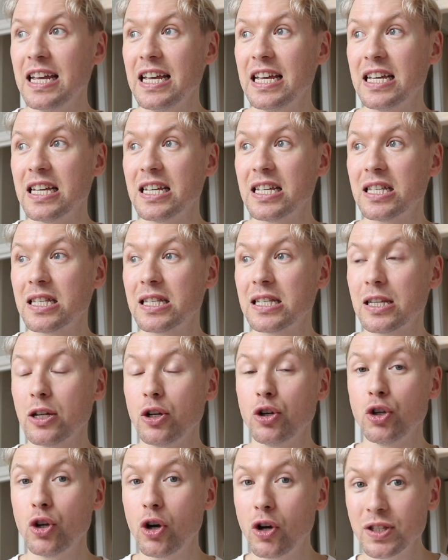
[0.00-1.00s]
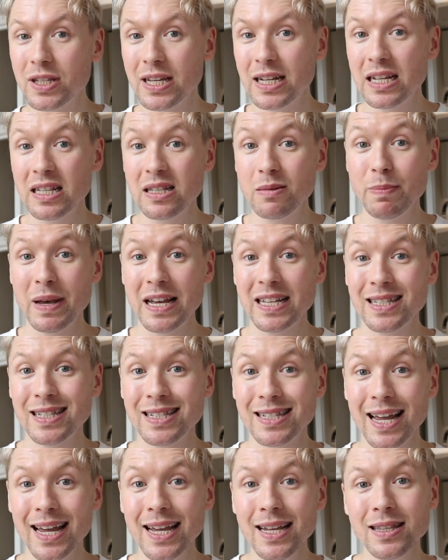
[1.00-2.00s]
is not in its best
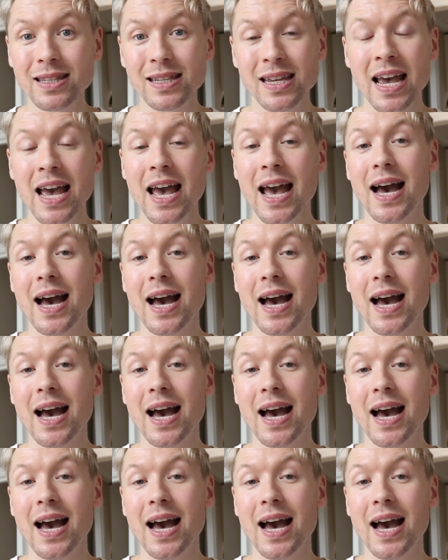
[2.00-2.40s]
state,